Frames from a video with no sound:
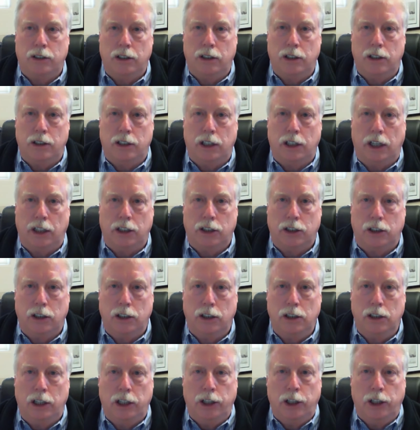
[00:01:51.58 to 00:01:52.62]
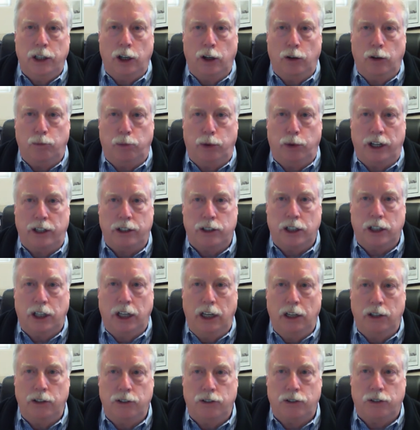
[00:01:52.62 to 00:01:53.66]
the detection of breast
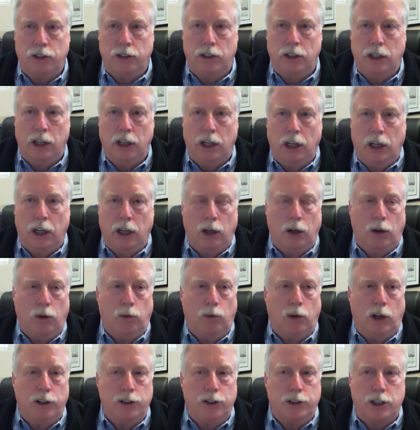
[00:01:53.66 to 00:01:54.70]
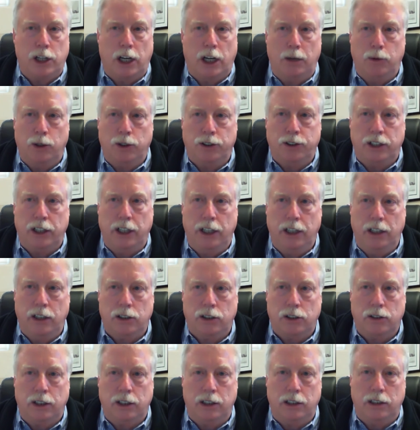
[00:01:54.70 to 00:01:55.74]
cancer while
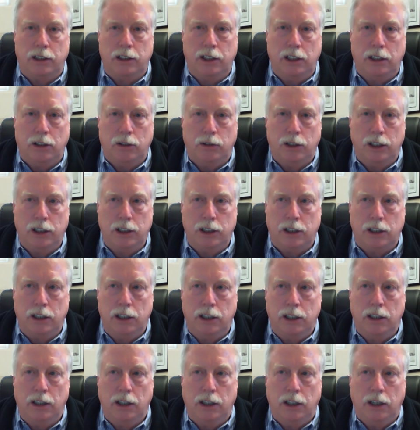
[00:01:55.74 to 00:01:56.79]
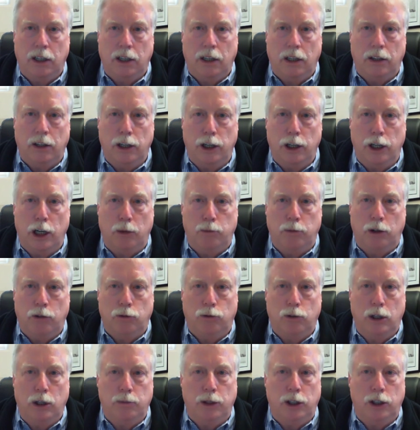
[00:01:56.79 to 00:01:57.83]
simultaneously decreasing the number
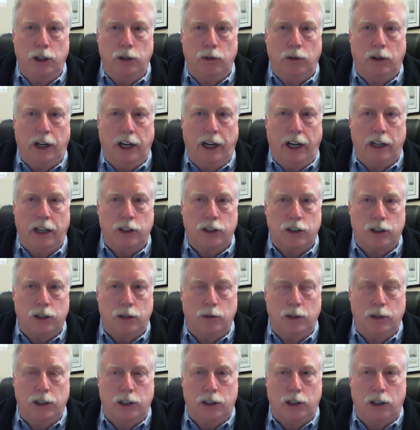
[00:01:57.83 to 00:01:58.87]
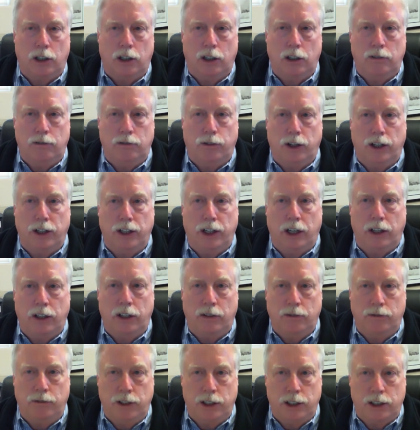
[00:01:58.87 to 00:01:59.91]
of women who are asked to return for
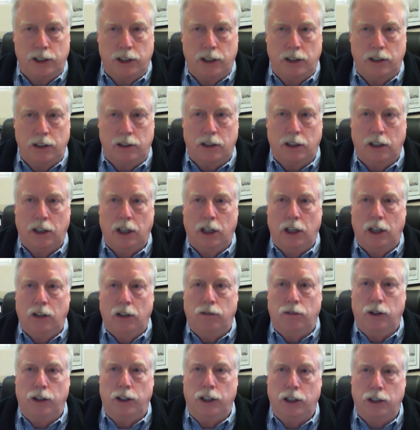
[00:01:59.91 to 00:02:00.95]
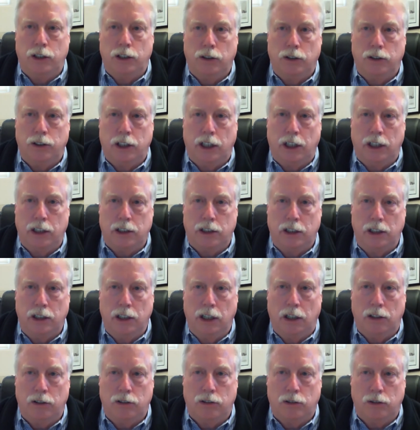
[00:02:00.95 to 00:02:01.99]
another visit for additional testing.
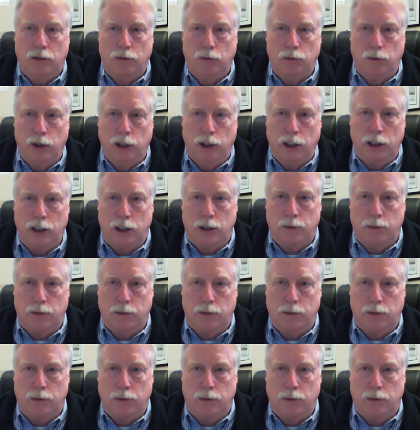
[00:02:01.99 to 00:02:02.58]
That's really